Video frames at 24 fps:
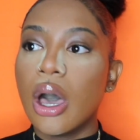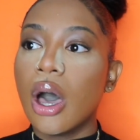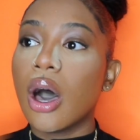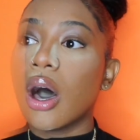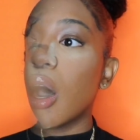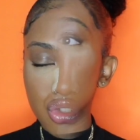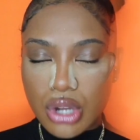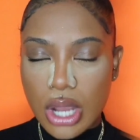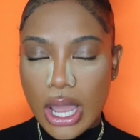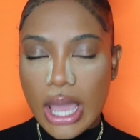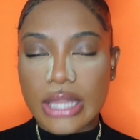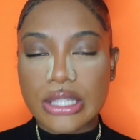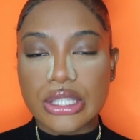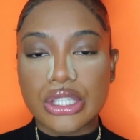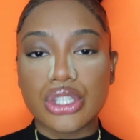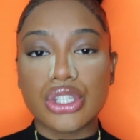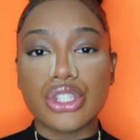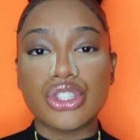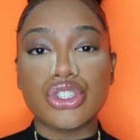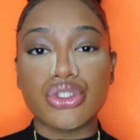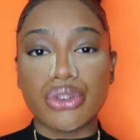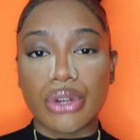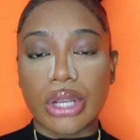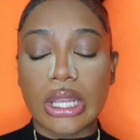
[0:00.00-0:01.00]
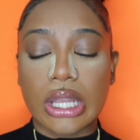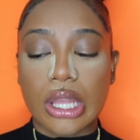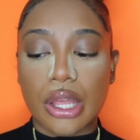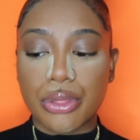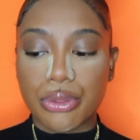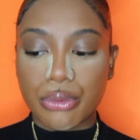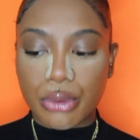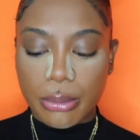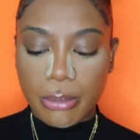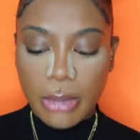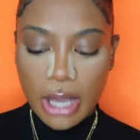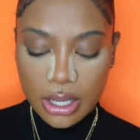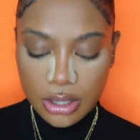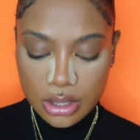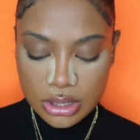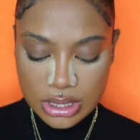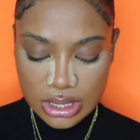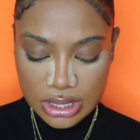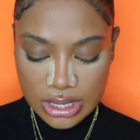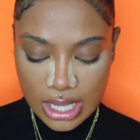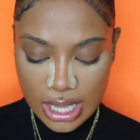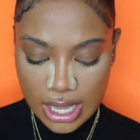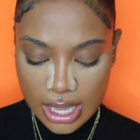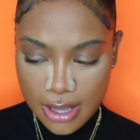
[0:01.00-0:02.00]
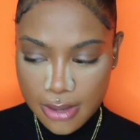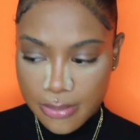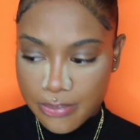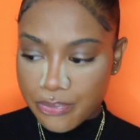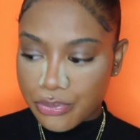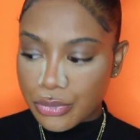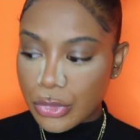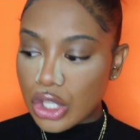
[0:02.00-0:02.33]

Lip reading: Try to drink 3 bottles a day.